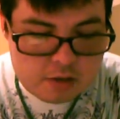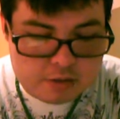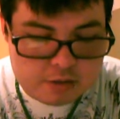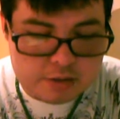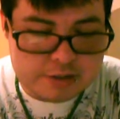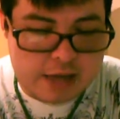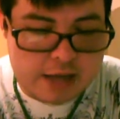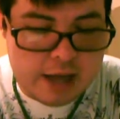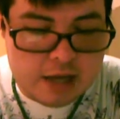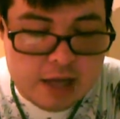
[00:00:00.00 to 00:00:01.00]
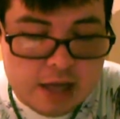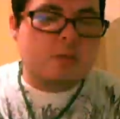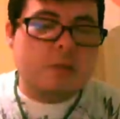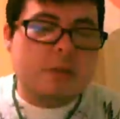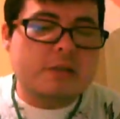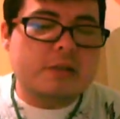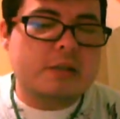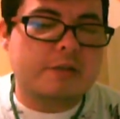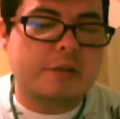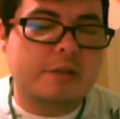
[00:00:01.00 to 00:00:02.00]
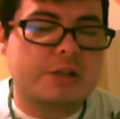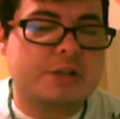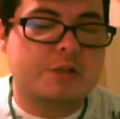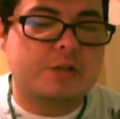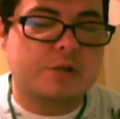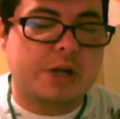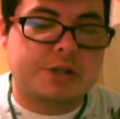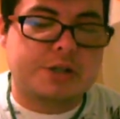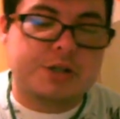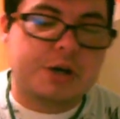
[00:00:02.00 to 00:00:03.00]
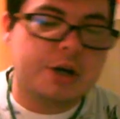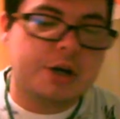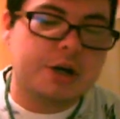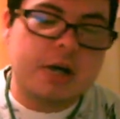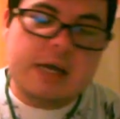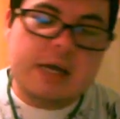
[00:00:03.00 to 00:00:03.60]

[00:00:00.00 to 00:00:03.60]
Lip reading: So there's that. The basic definition of transgender,